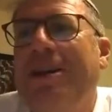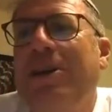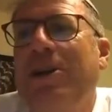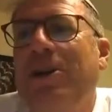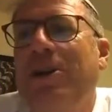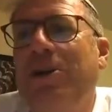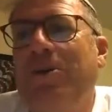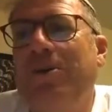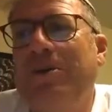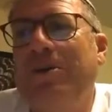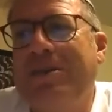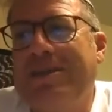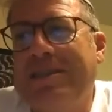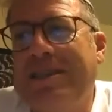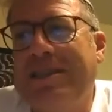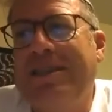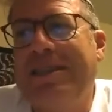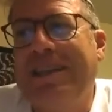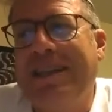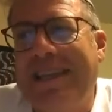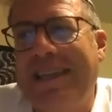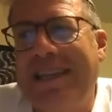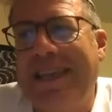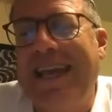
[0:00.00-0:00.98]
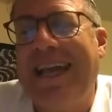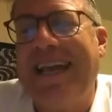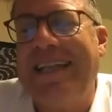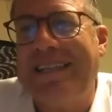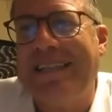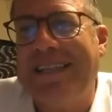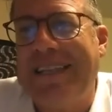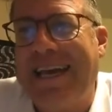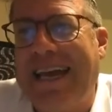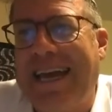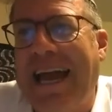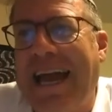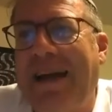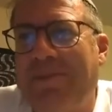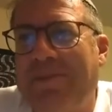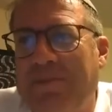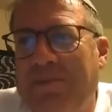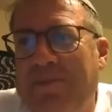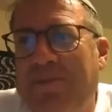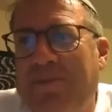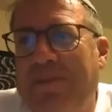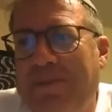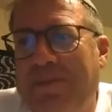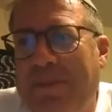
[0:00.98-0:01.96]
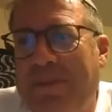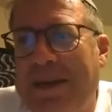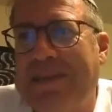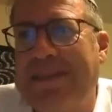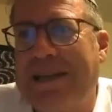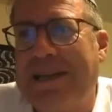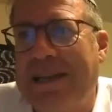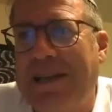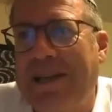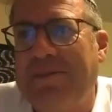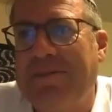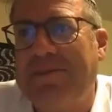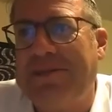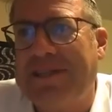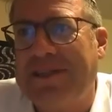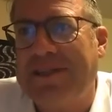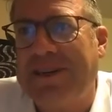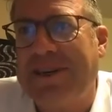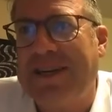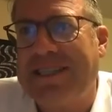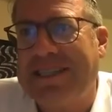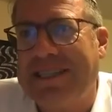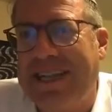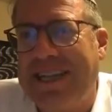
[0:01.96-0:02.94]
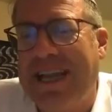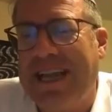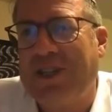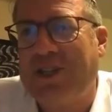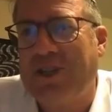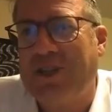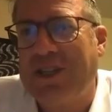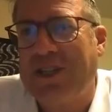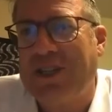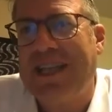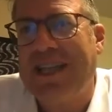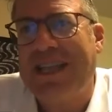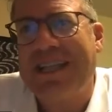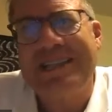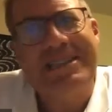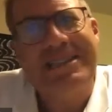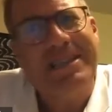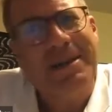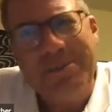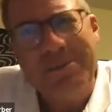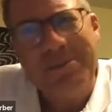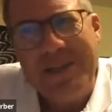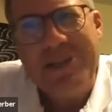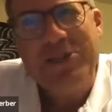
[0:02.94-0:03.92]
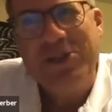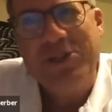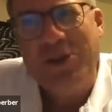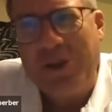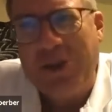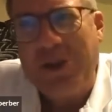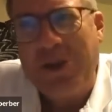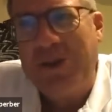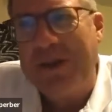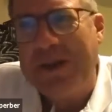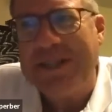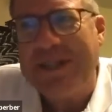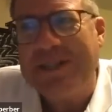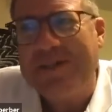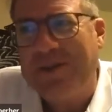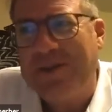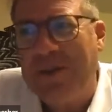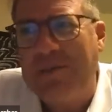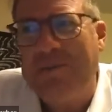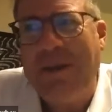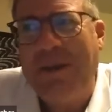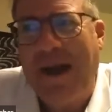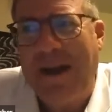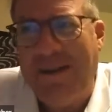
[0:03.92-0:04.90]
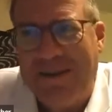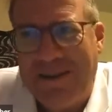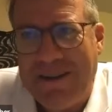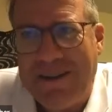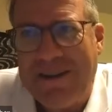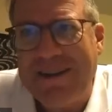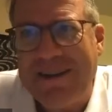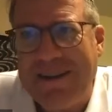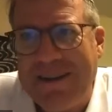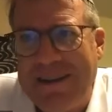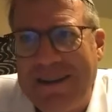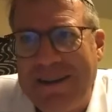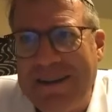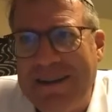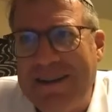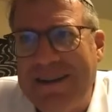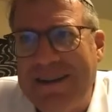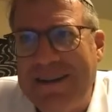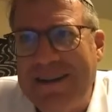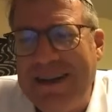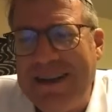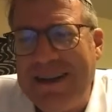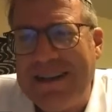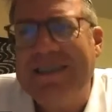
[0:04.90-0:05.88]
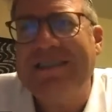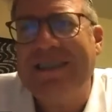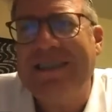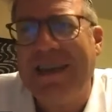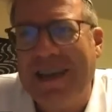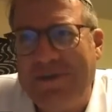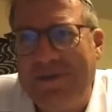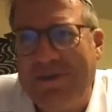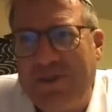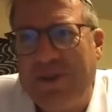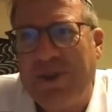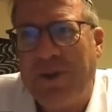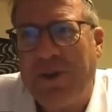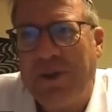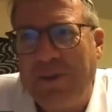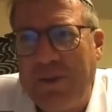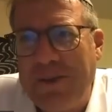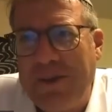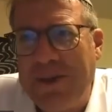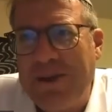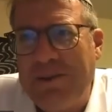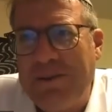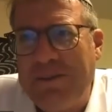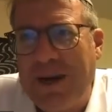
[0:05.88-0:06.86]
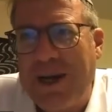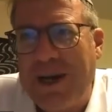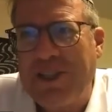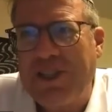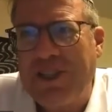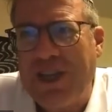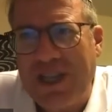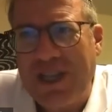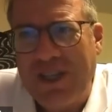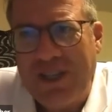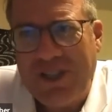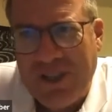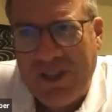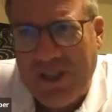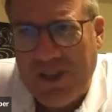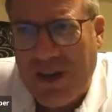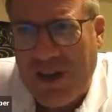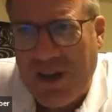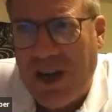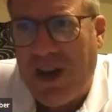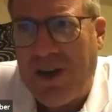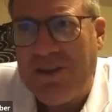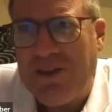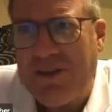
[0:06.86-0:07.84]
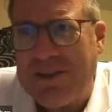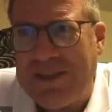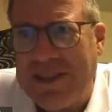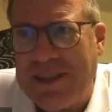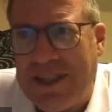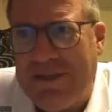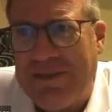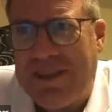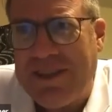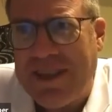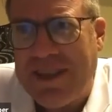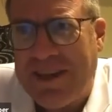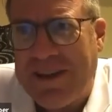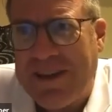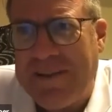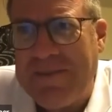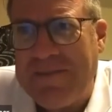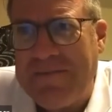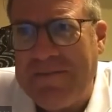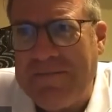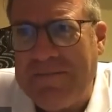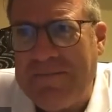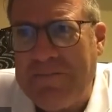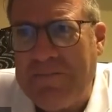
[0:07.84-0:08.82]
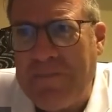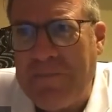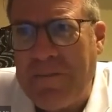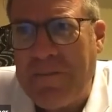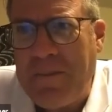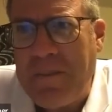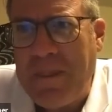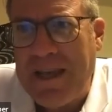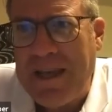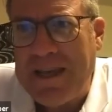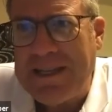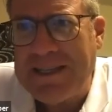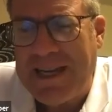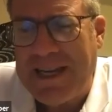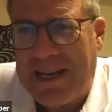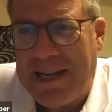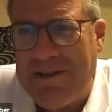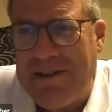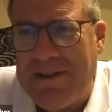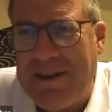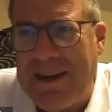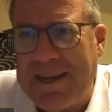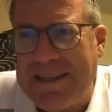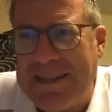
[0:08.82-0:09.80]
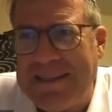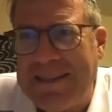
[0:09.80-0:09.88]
who was at the end of the camp, basically was doing a selection. And then somebody took you into a barrack and saved you by changing your clothes and everything. Is that correct?